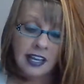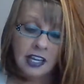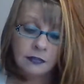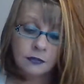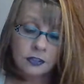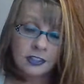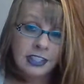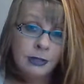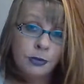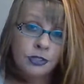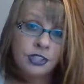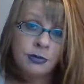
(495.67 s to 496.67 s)
And for
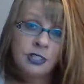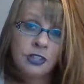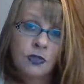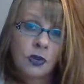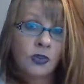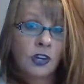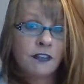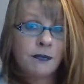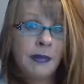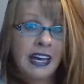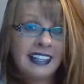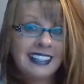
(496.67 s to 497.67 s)
Libras to be thrown off
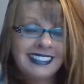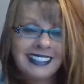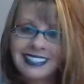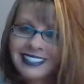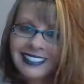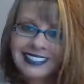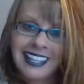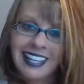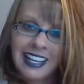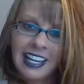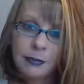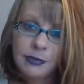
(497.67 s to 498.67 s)
balance, it's not
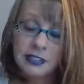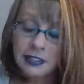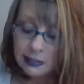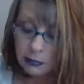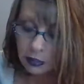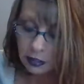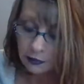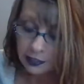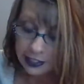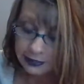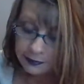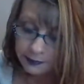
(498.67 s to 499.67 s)
a happy Libra,
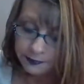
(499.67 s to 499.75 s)
right?